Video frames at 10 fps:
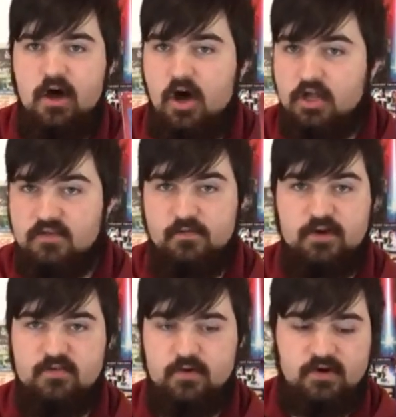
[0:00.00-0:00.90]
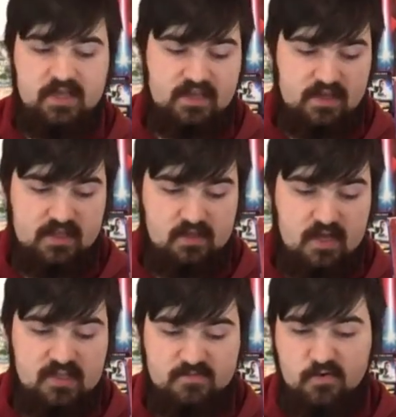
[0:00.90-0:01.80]
All the voice work, like in a
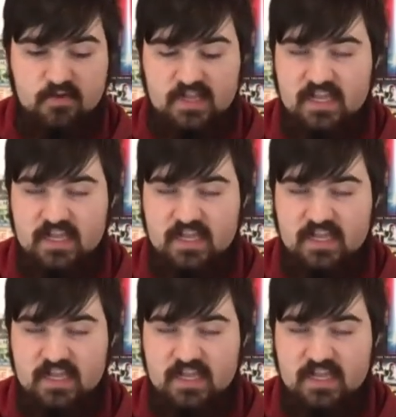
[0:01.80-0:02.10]
lot of these movies,